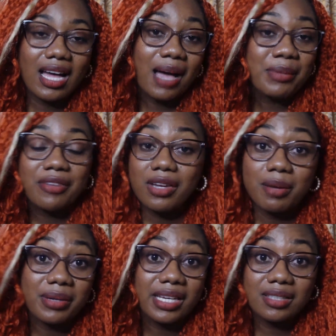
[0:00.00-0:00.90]
I'm giving
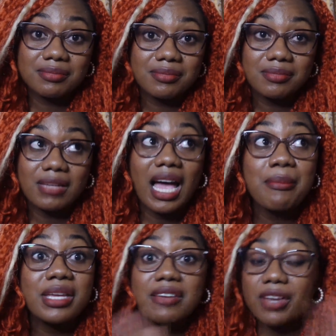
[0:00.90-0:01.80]
up again.
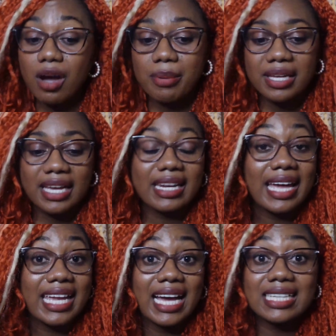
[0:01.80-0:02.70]
I'm giving up again.
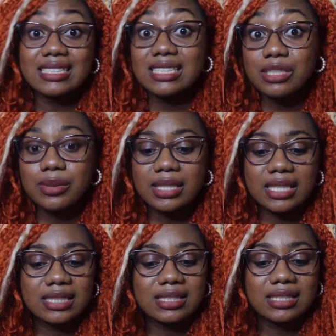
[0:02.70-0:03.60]
I can't deal with
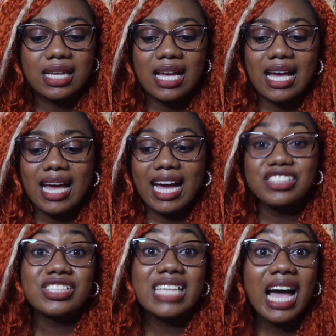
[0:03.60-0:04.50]
this. I
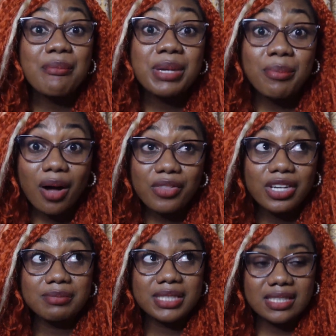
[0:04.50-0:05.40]
just can't be
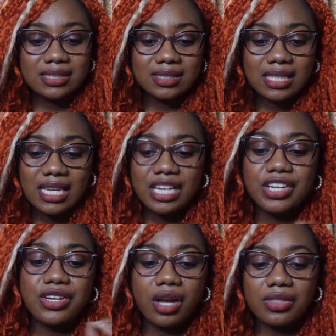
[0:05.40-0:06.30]
bothered, because
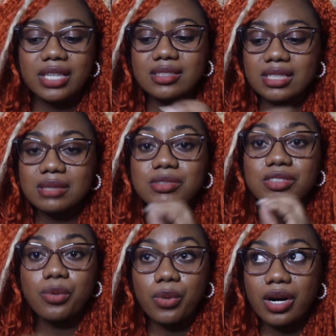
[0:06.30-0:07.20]
nothing seems
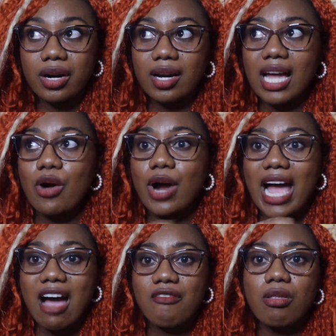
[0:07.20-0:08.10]
to work or
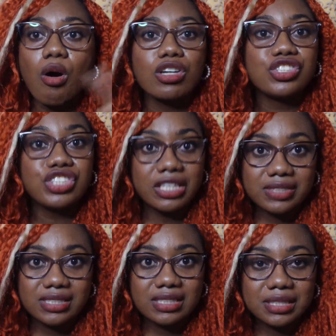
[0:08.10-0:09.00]
have
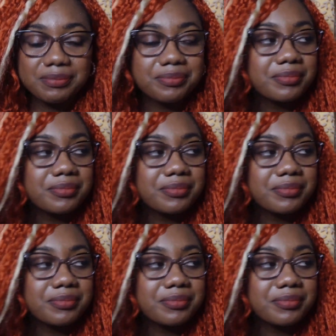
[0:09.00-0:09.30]
longevity.